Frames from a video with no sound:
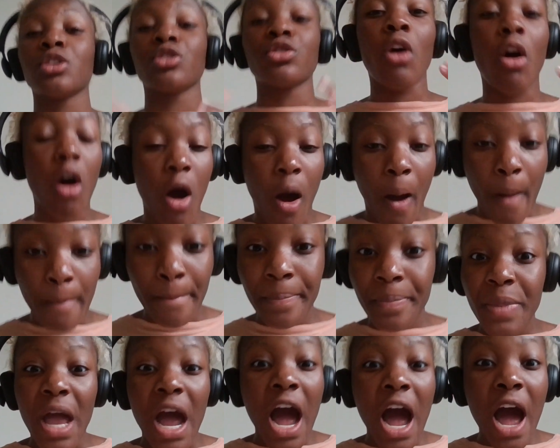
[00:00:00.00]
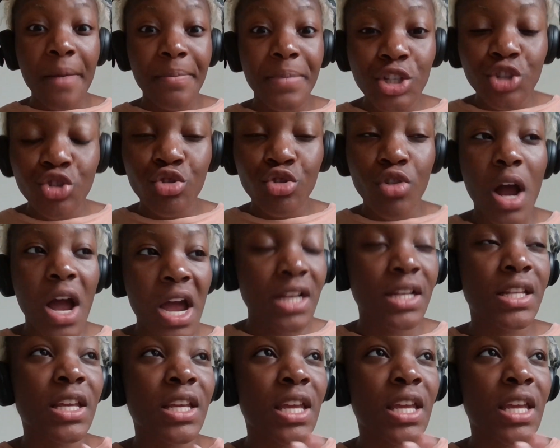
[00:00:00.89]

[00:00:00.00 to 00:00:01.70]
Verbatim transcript: Y'all, I've been trying